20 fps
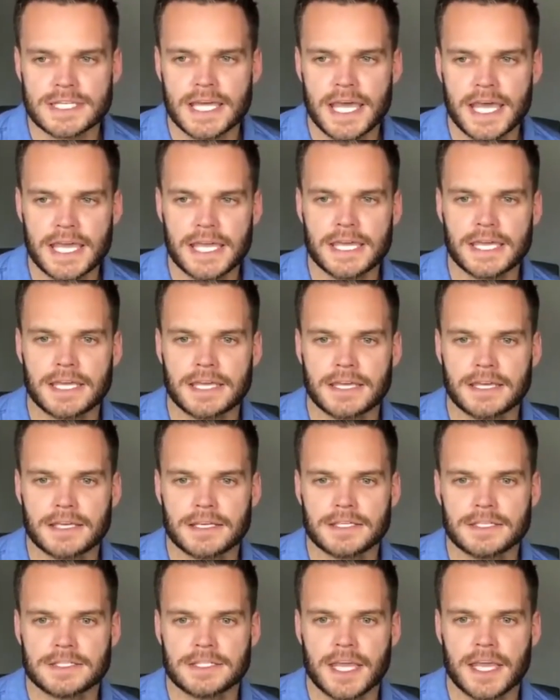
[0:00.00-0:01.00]
is
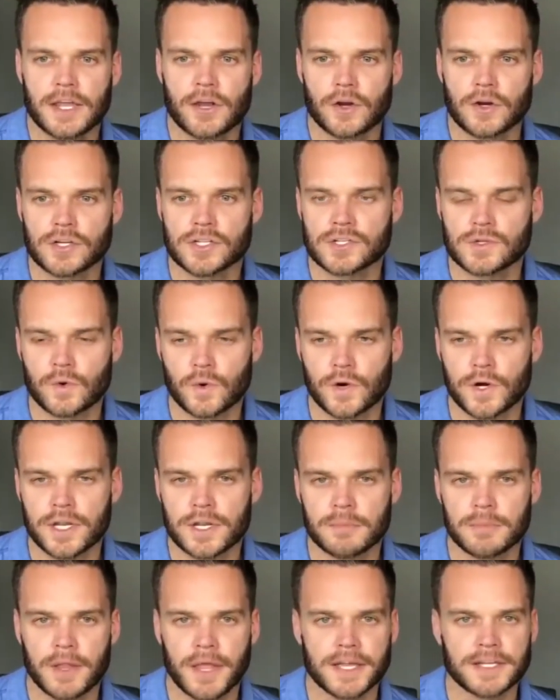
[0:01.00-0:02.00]
take take her story
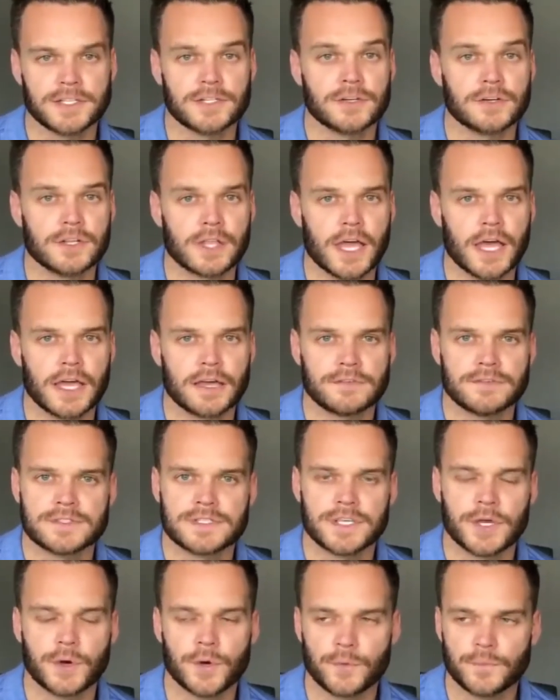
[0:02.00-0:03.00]
and apply it to your life.
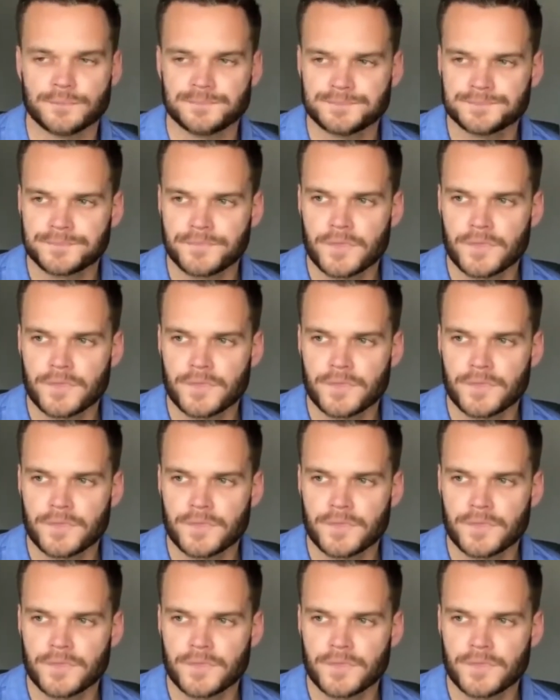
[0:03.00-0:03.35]
So,